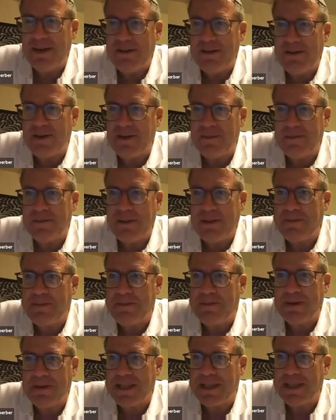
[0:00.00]
from the
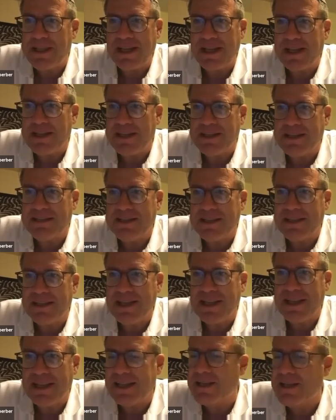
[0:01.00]
people in England, and they
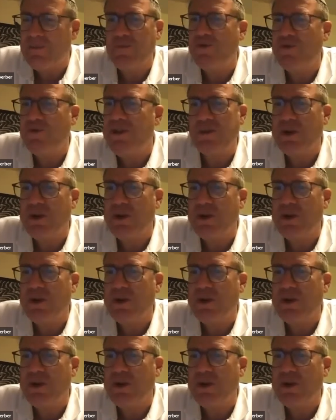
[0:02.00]
didn't really want